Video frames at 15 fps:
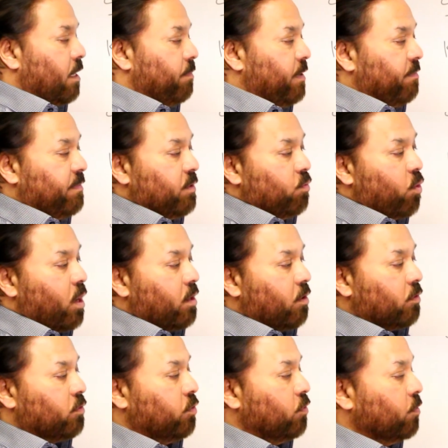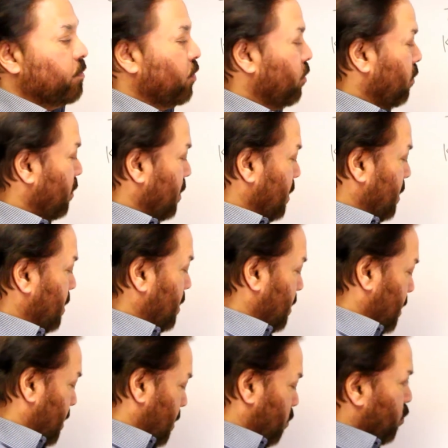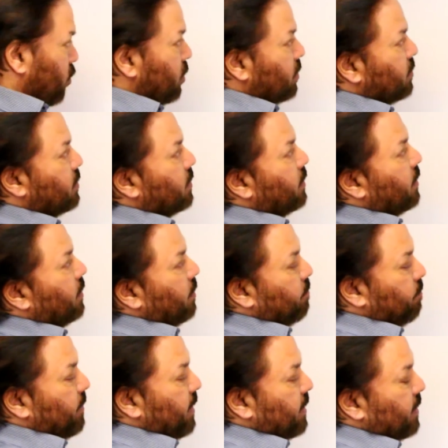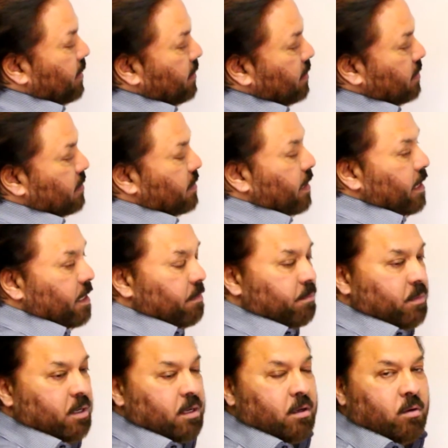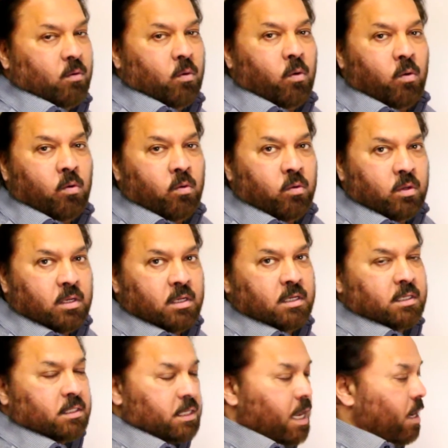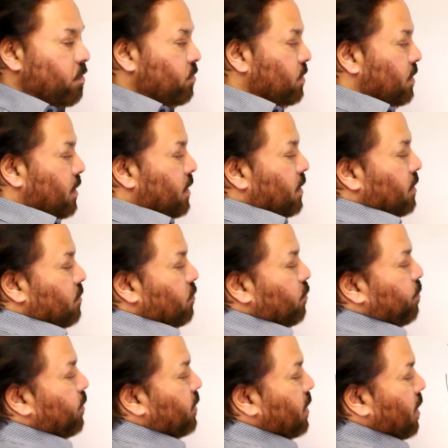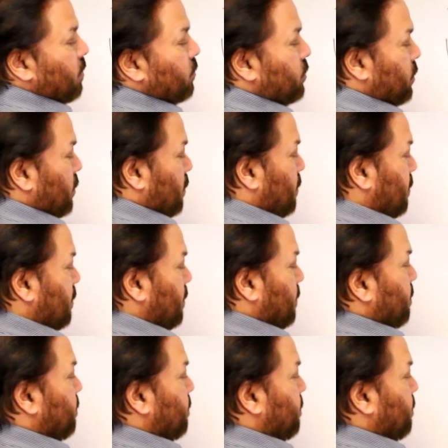maybe one or two more words making the same O sound to pronounce you,